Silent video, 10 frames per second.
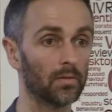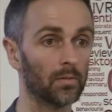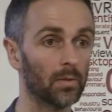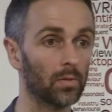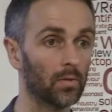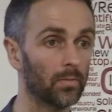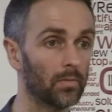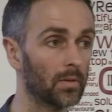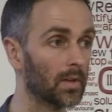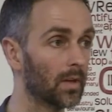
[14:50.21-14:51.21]
to be able
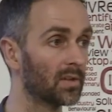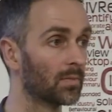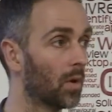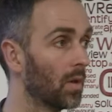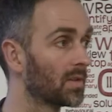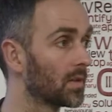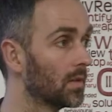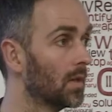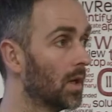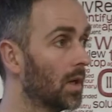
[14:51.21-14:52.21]
to get the smallest
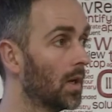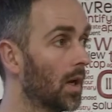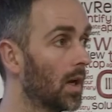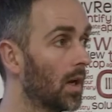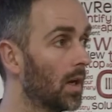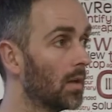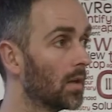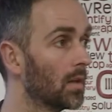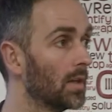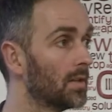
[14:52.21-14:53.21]
and
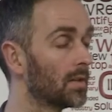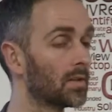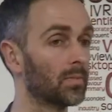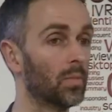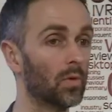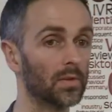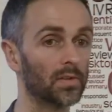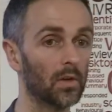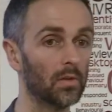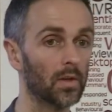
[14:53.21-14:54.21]
lightest boards
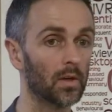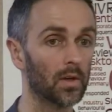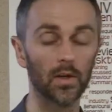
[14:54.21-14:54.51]
out there.